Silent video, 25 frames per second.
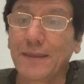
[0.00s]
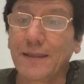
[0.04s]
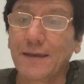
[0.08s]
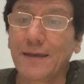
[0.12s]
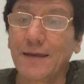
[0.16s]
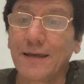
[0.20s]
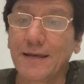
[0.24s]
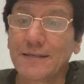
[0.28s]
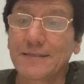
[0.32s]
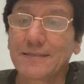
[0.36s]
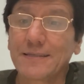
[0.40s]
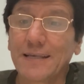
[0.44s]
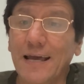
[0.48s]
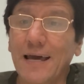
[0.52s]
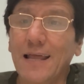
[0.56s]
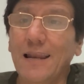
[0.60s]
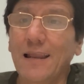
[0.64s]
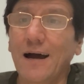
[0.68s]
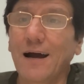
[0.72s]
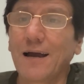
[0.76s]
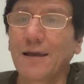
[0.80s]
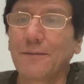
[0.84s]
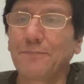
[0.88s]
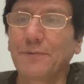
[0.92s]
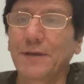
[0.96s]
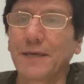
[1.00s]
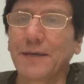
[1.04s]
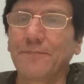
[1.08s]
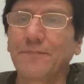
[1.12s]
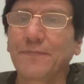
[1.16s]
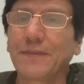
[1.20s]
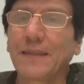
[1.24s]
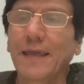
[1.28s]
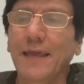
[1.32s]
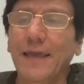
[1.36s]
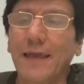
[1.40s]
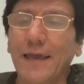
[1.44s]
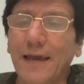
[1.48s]
S-L-I-P,
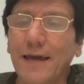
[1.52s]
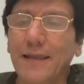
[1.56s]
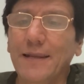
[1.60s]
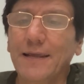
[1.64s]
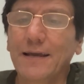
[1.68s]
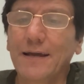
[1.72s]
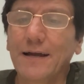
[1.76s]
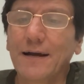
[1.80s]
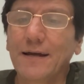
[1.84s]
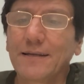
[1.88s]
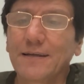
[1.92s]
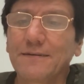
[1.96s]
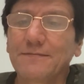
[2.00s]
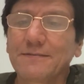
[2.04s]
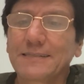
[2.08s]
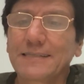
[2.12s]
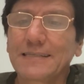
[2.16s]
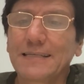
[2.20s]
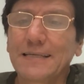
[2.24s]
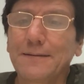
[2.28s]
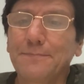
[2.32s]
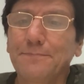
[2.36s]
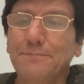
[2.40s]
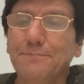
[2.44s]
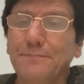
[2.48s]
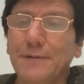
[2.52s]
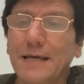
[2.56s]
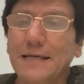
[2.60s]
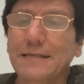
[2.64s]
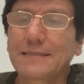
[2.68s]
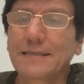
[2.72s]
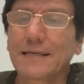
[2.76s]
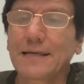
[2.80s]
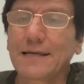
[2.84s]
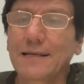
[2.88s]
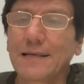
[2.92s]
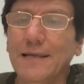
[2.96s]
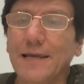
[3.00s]
any kind of slip
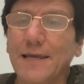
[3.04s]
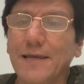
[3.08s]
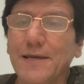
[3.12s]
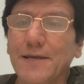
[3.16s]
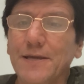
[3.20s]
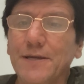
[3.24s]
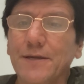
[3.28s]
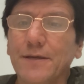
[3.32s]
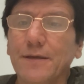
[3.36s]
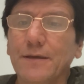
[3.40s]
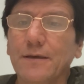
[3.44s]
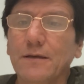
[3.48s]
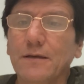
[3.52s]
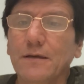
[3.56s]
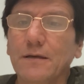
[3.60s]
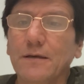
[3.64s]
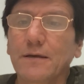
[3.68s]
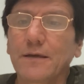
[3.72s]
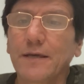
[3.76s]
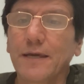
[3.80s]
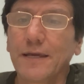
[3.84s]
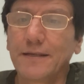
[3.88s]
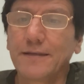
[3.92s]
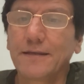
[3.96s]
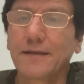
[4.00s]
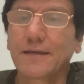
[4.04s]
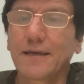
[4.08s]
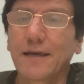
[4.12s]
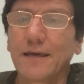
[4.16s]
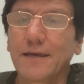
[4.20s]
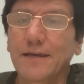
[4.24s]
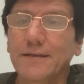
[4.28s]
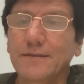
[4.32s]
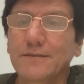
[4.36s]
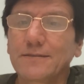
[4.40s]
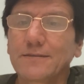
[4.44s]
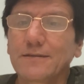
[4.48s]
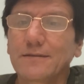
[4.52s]
basically
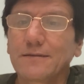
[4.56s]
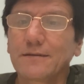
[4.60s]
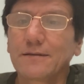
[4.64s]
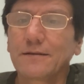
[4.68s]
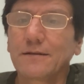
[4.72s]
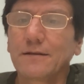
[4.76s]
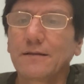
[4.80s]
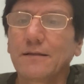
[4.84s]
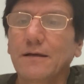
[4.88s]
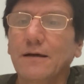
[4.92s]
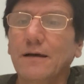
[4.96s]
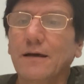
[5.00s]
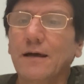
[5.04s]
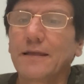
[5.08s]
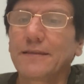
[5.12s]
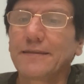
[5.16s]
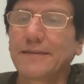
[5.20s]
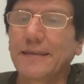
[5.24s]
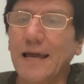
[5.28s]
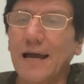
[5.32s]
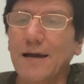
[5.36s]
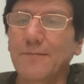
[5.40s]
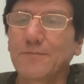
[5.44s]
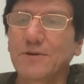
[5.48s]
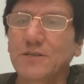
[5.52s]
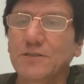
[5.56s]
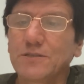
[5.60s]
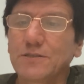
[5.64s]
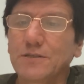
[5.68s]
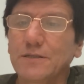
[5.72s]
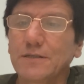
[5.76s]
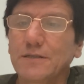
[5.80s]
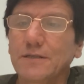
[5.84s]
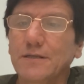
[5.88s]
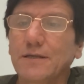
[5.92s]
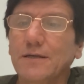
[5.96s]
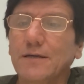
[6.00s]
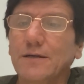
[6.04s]
indicates a damage
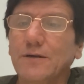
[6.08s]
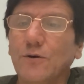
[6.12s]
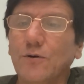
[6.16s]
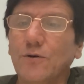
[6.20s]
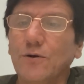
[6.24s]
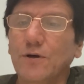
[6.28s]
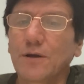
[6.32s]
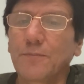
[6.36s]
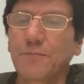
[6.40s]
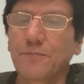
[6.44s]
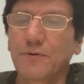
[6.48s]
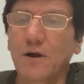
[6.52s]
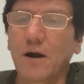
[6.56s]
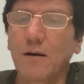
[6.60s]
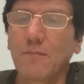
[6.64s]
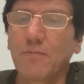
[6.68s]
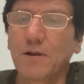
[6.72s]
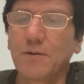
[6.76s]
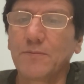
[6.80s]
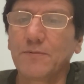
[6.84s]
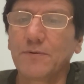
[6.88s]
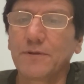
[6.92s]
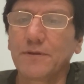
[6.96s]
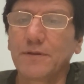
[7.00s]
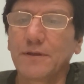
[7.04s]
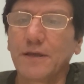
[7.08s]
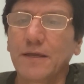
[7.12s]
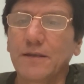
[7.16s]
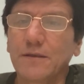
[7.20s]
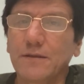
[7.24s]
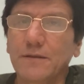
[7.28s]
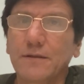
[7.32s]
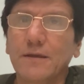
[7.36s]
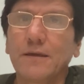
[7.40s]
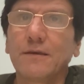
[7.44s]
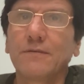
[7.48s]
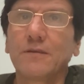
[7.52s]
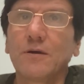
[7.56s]
or a problem
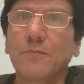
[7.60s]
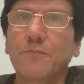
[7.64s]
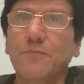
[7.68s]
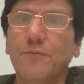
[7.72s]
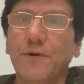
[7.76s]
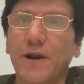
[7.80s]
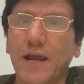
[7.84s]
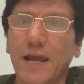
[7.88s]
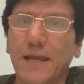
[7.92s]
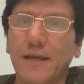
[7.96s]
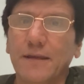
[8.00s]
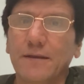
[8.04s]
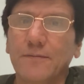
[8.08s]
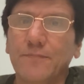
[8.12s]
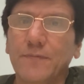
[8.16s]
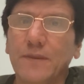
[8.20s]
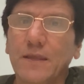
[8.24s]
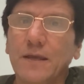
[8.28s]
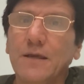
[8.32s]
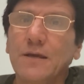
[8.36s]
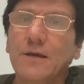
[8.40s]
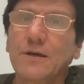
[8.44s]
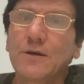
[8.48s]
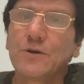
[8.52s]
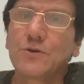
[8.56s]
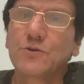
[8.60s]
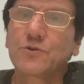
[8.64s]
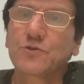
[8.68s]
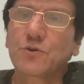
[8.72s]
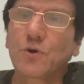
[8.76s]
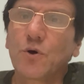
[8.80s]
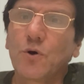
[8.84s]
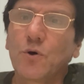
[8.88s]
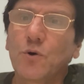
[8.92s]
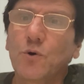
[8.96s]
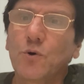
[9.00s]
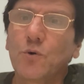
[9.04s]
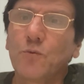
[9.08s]
in the brain.
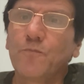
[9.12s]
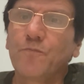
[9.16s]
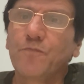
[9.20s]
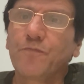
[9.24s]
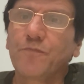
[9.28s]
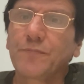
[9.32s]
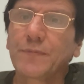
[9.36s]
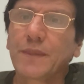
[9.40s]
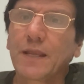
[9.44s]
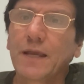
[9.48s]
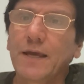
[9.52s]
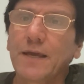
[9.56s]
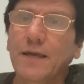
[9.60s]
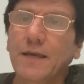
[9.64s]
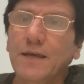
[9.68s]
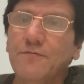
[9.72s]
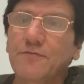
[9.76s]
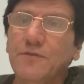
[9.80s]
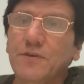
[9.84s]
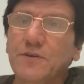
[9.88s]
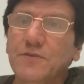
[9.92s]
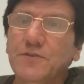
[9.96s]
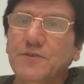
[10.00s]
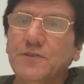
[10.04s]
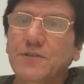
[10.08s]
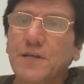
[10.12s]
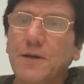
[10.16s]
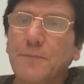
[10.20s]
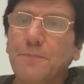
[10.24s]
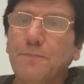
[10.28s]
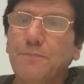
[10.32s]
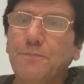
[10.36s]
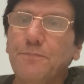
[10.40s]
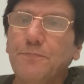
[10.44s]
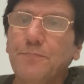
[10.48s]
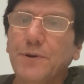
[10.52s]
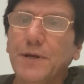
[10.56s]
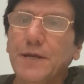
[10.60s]
So if the
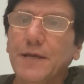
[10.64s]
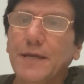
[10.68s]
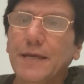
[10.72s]
slip